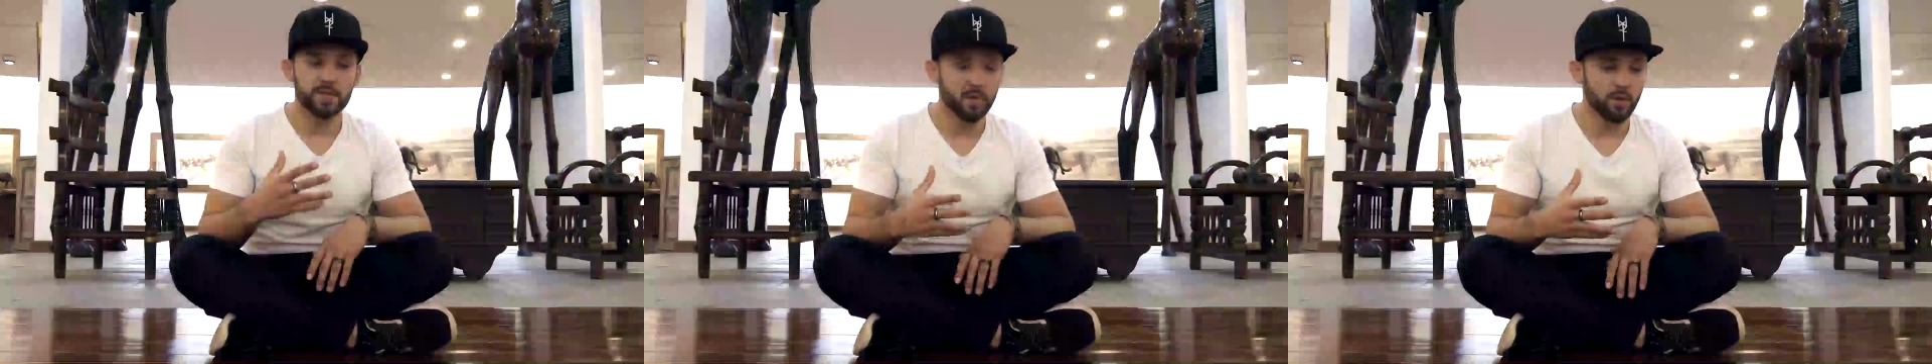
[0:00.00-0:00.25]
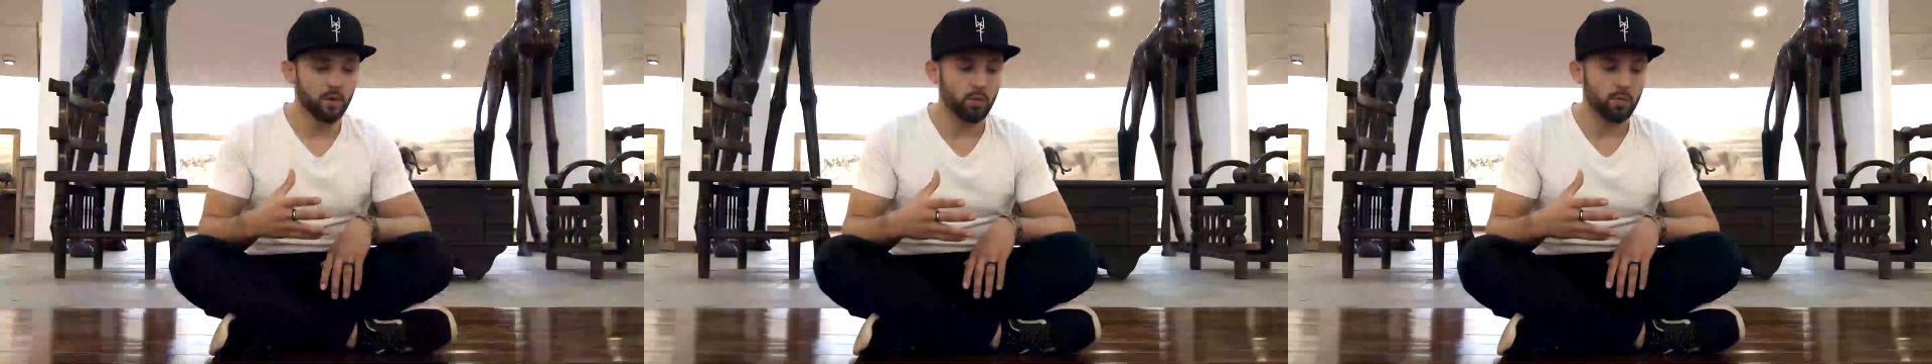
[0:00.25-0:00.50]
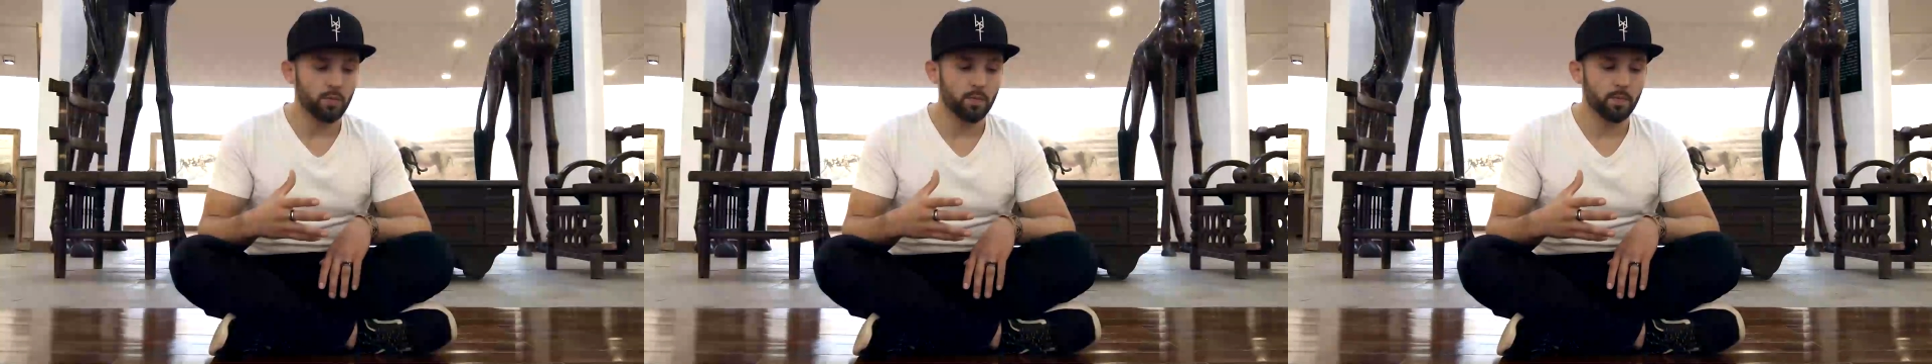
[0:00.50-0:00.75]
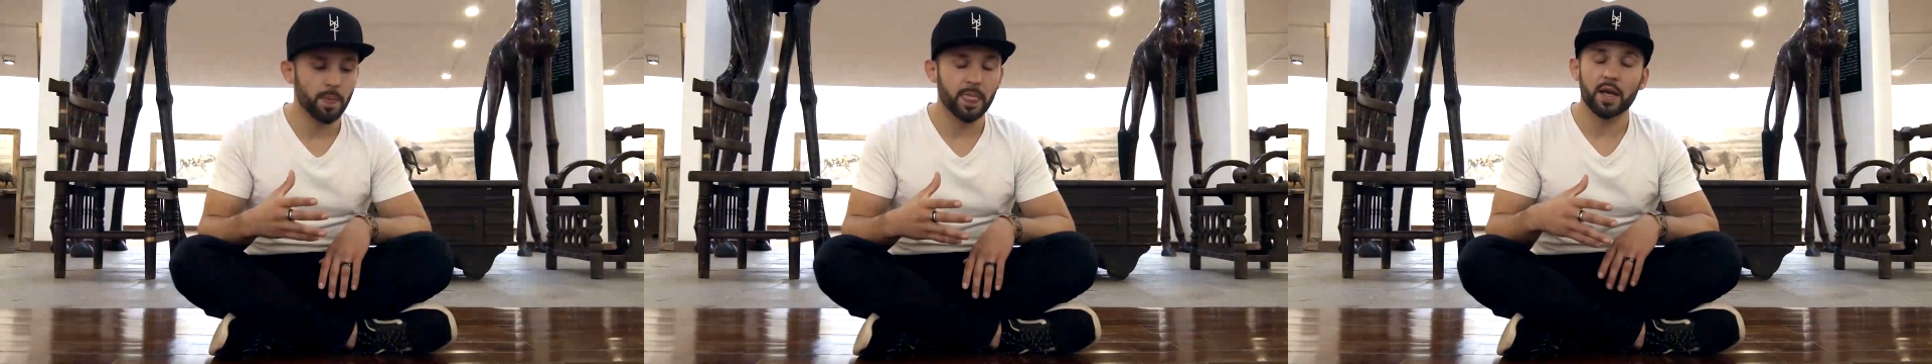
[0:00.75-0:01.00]
So
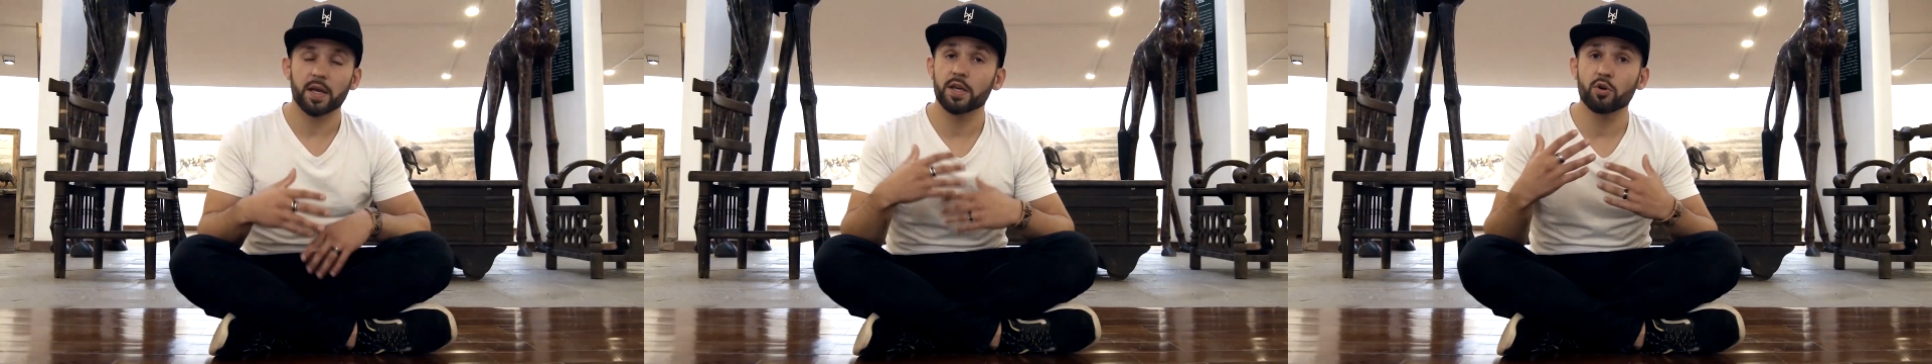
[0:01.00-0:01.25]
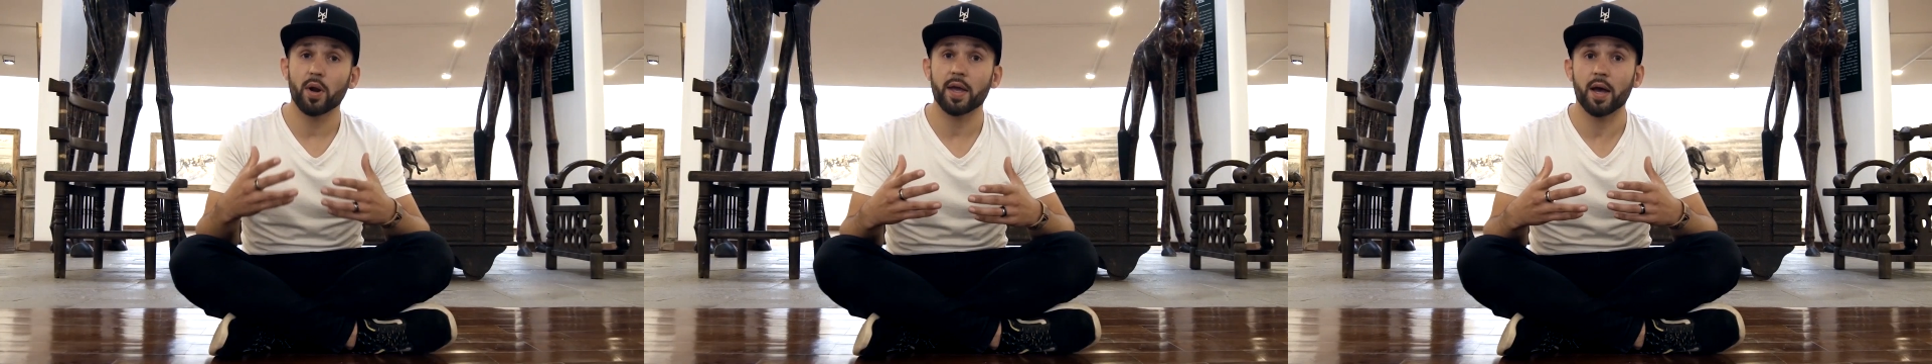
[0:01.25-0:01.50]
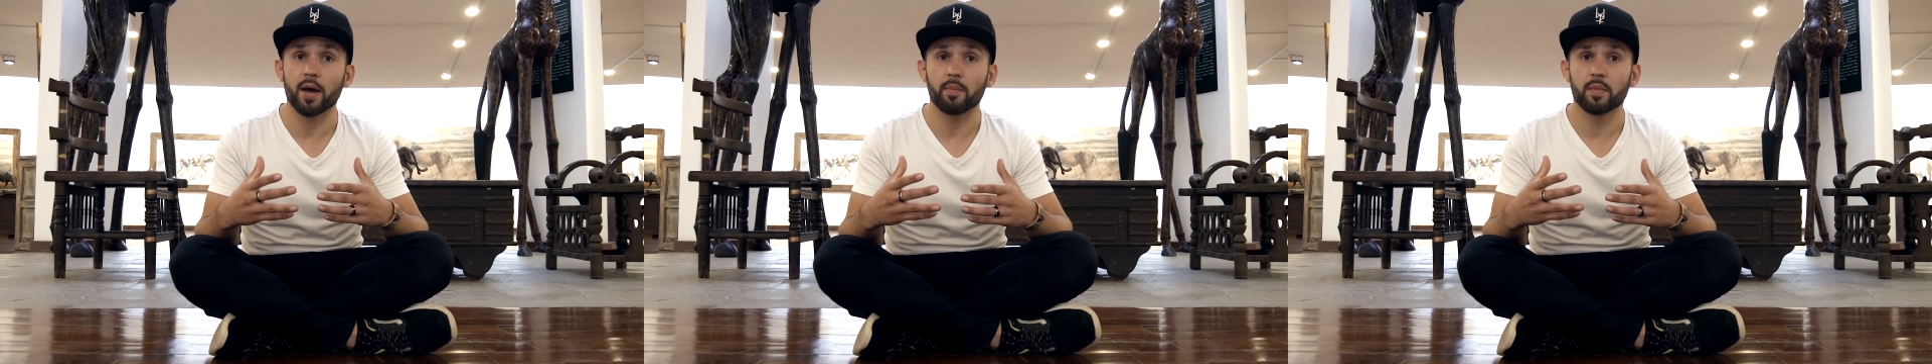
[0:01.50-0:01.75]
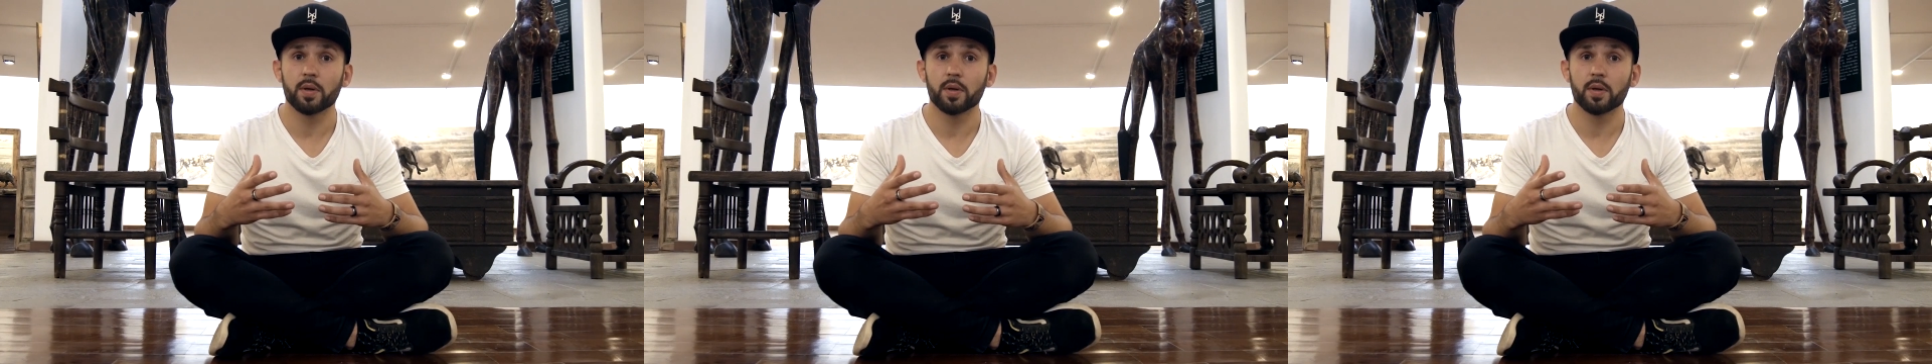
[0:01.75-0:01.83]
here I am,